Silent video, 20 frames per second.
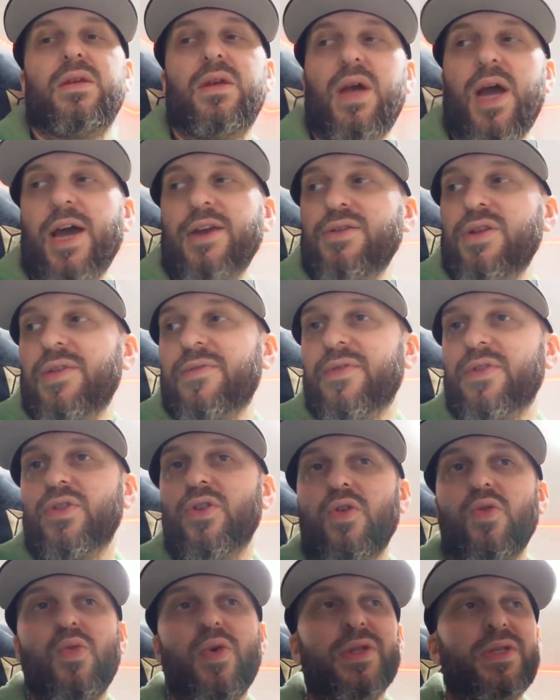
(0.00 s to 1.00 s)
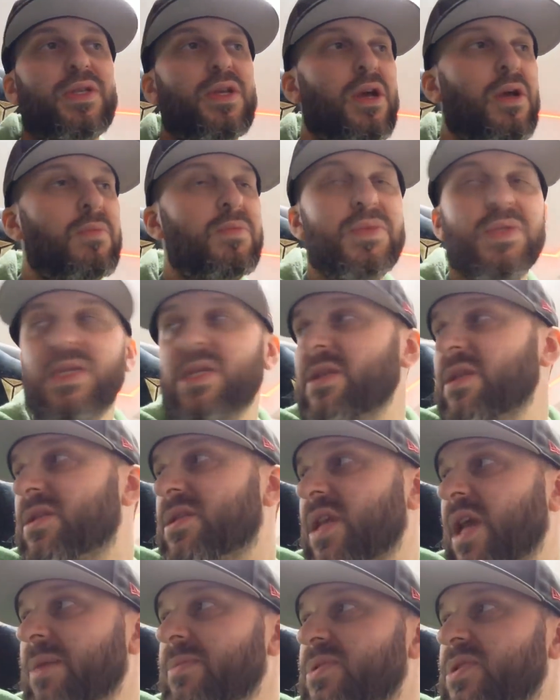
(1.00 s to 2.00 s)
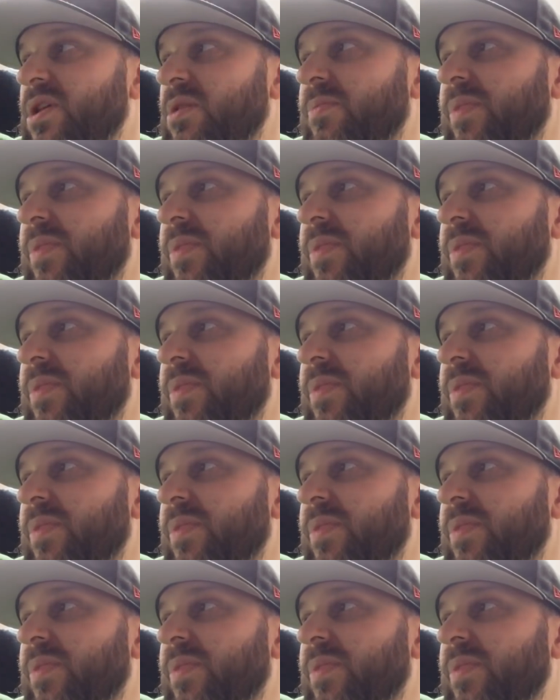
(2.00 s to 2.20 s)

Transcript: I don't even know what comes in the Samsung